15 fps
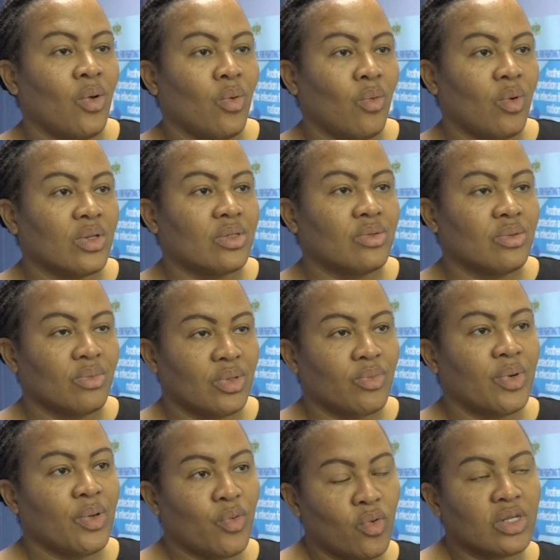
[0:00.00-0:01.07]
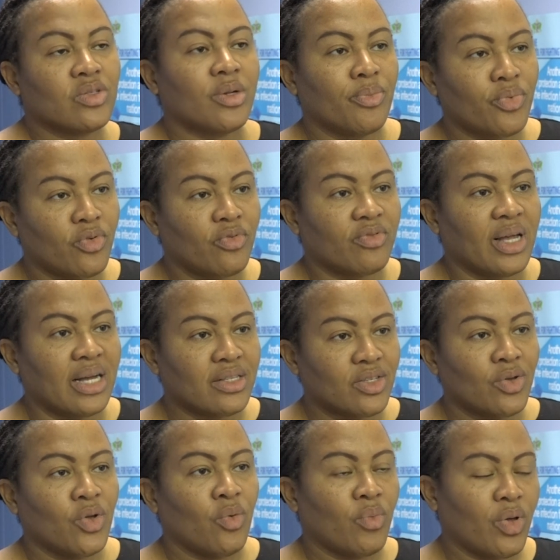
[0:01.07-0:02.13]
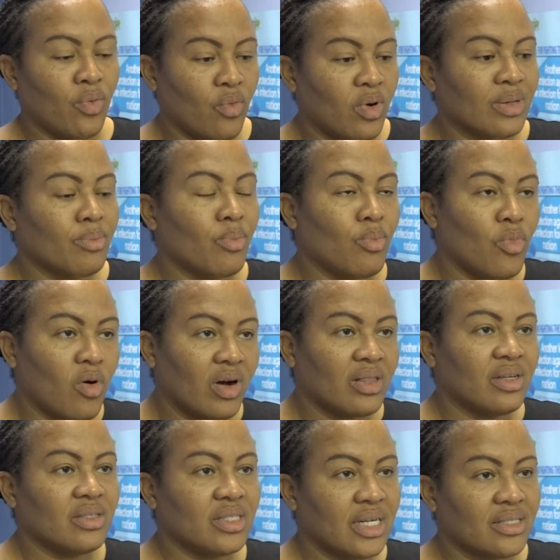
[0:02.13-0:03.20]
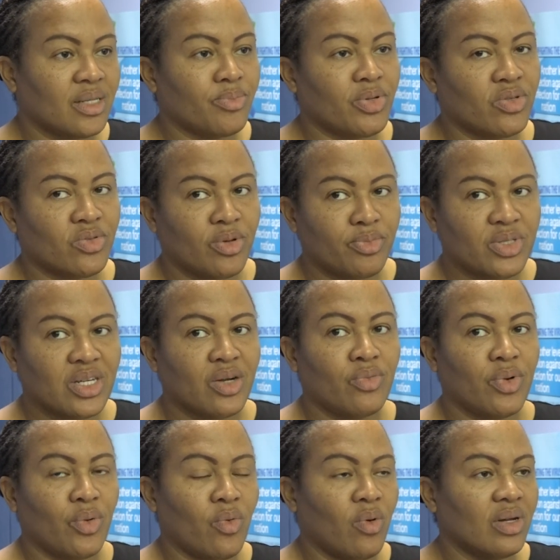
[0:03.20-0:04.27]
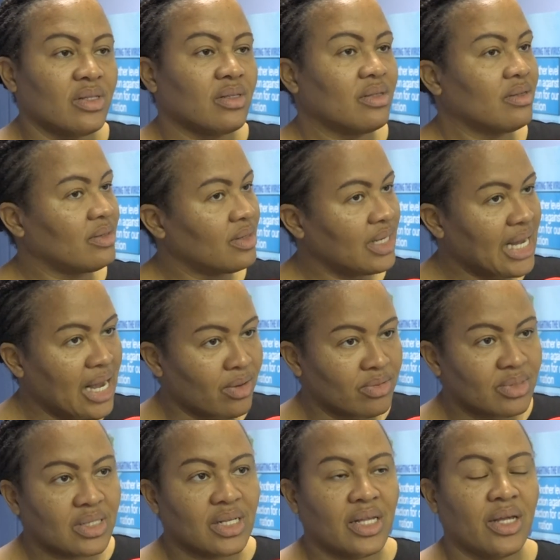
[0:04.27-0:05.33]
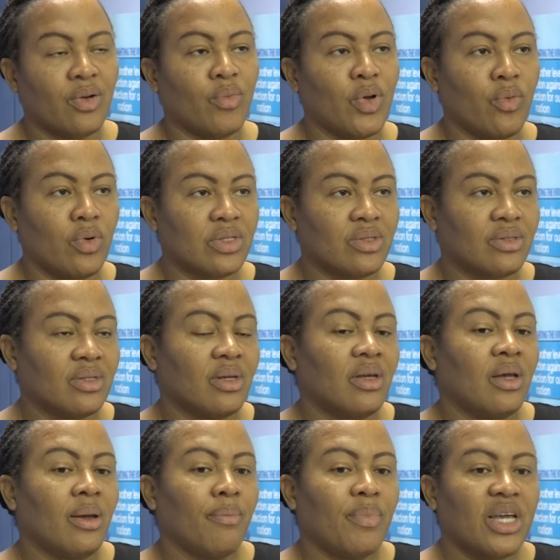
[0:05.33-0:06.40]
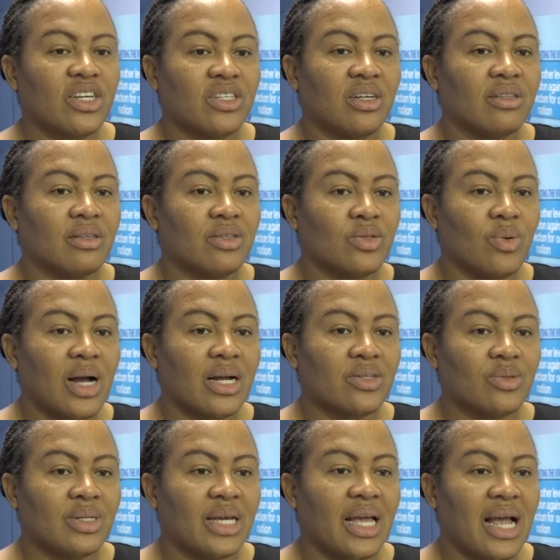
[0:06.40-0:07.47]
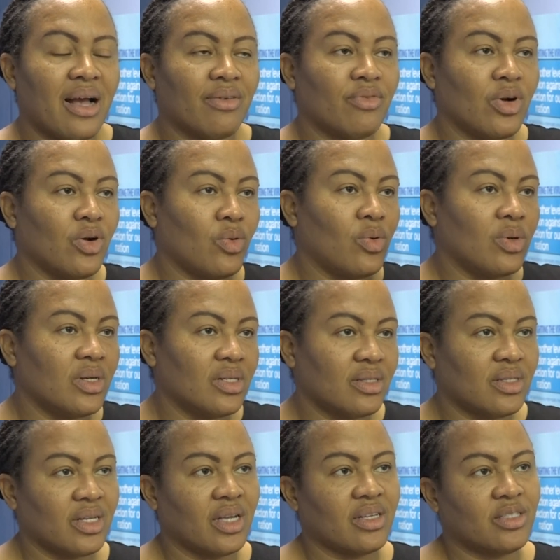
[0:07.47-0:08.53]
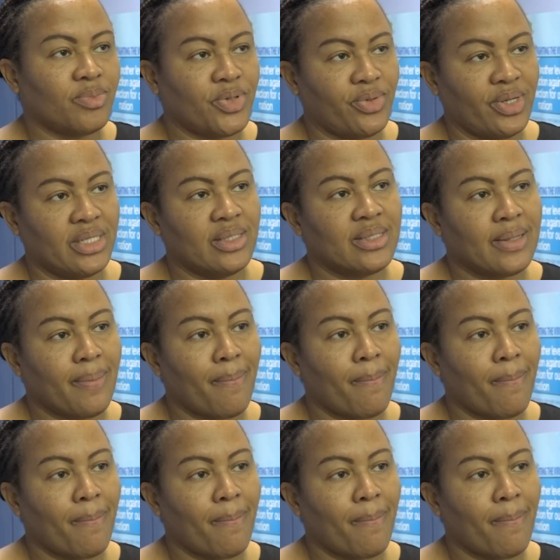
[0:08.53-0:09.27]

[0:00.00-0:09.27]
what we, we want to improve that. We want more than just a prescription. We want counseling. We want patients to actually have a holistic experience.